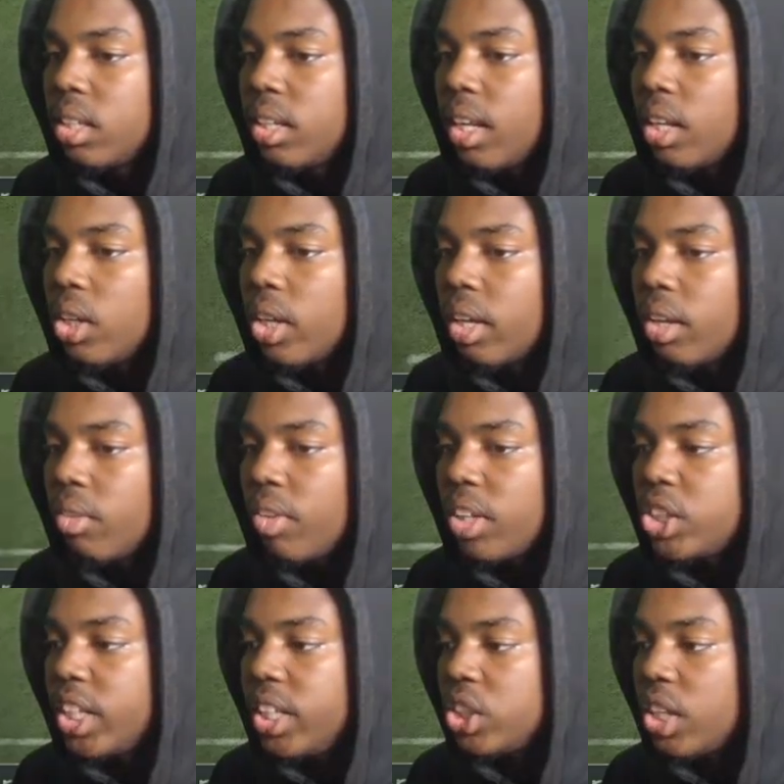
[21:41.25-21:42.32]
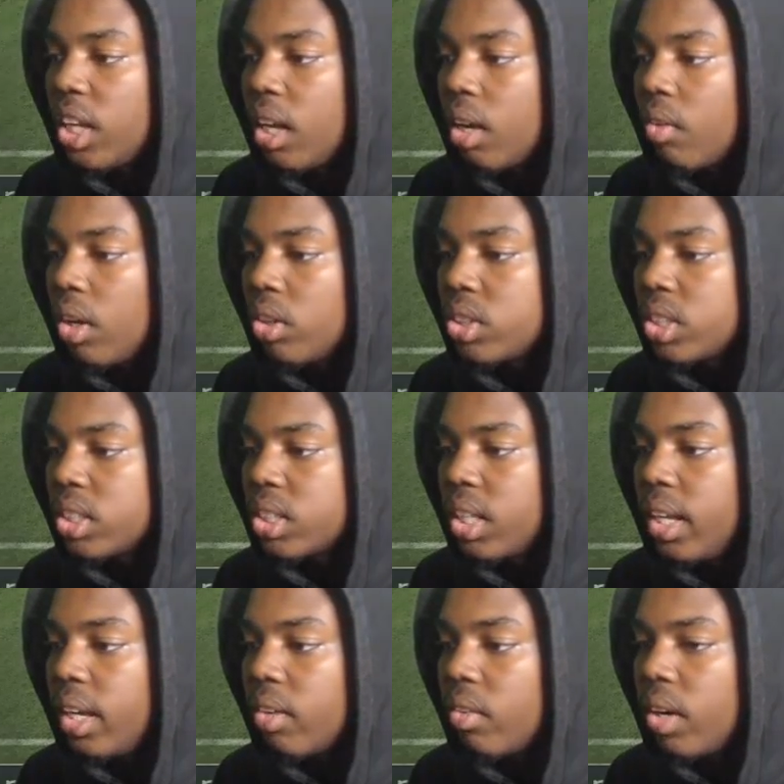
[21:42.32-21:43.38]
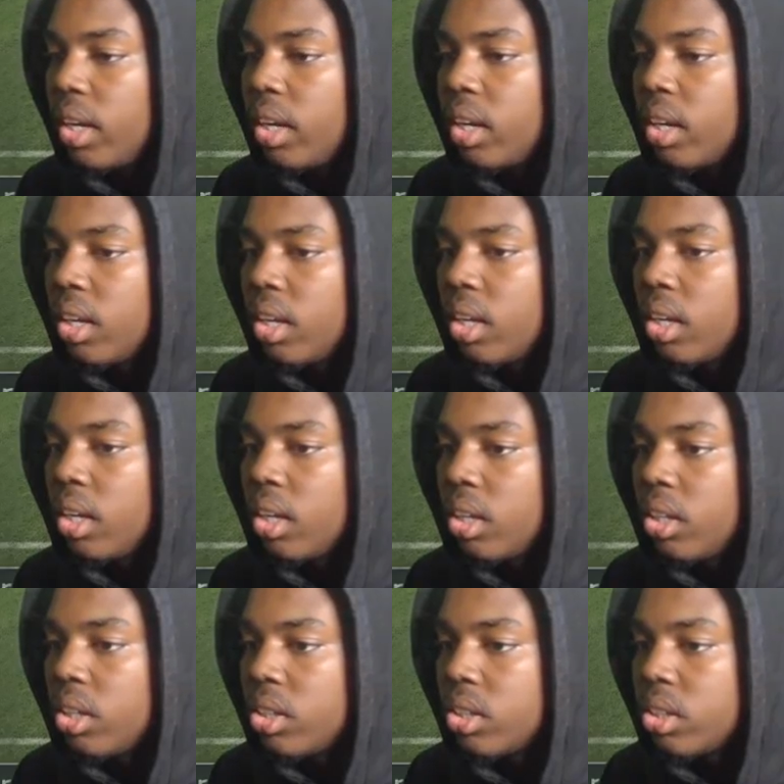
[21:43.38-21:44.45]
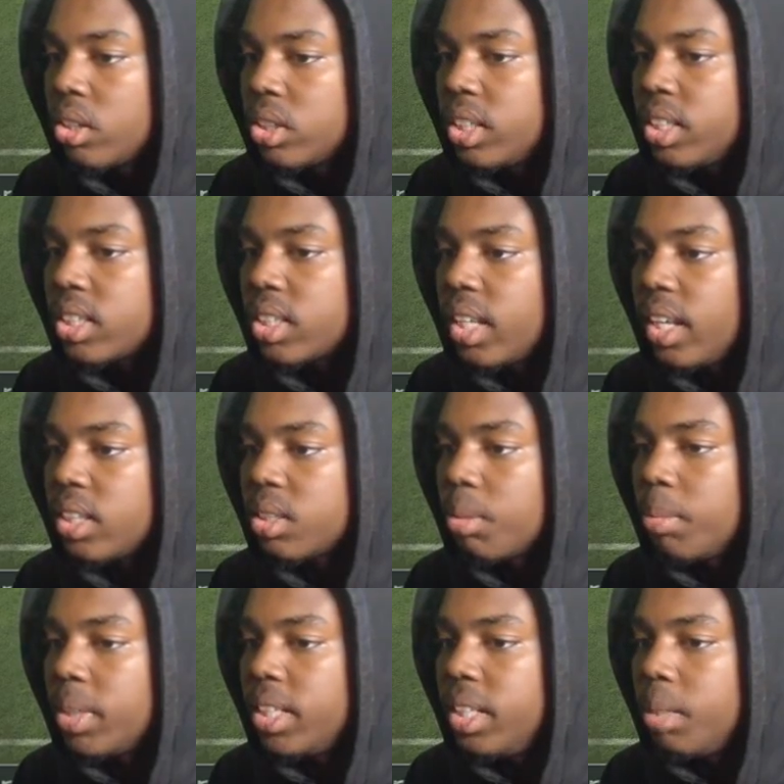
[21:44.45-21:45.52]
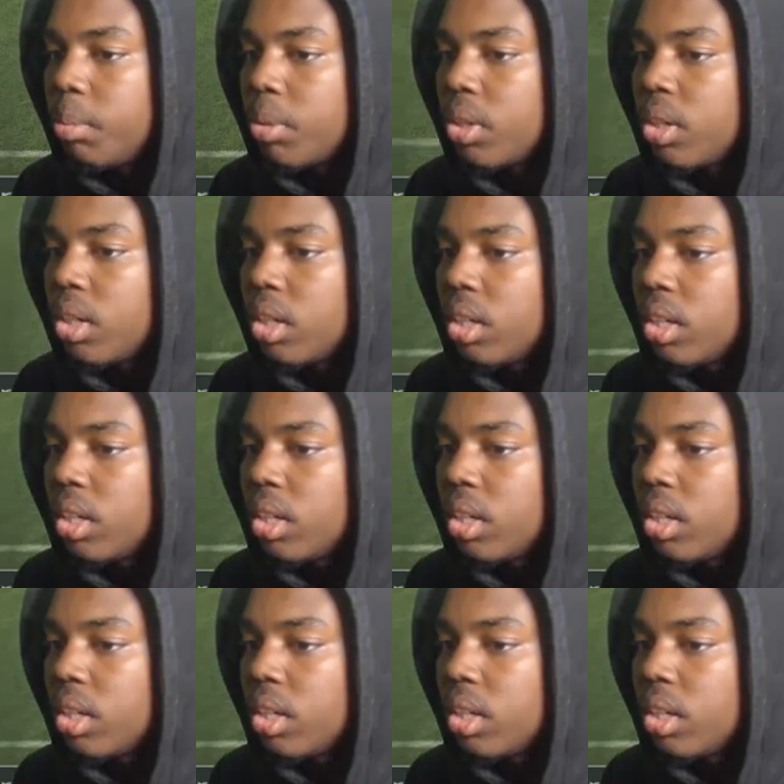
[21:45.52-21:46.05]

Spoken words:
Now look at if I change the hot route to slant, right? See the slant is a bit deeper.